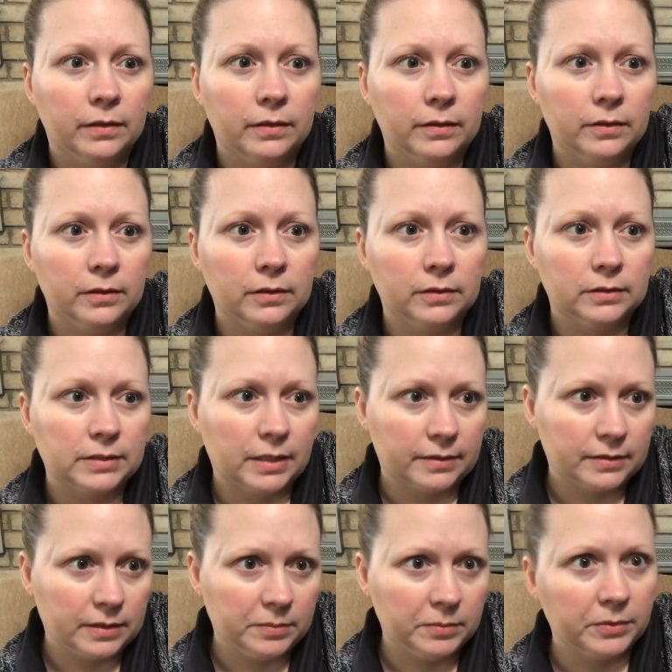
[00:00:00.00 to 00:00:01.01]
They're a little
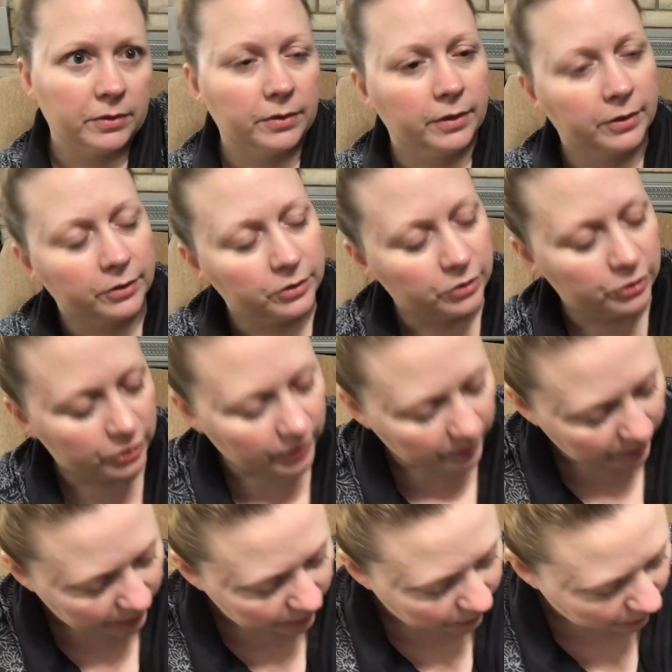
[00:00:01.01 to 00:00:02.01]
dusty, but they're in good
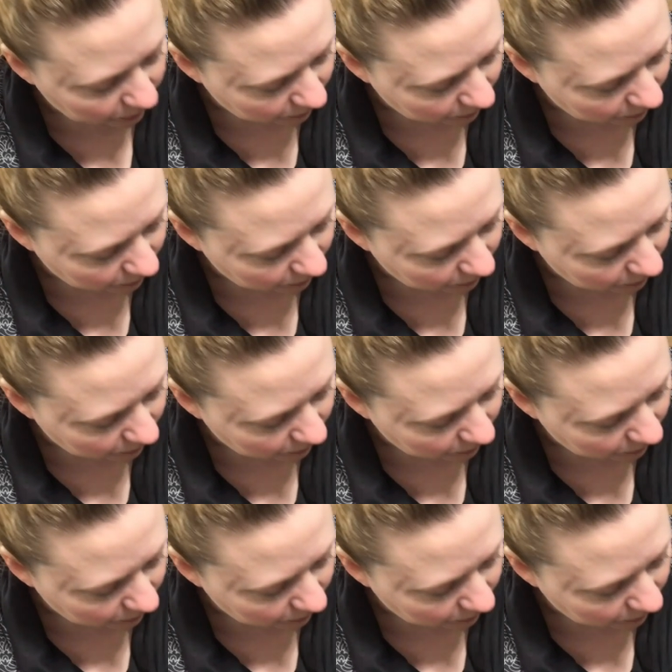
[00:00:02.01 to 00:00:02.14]
shape. I don't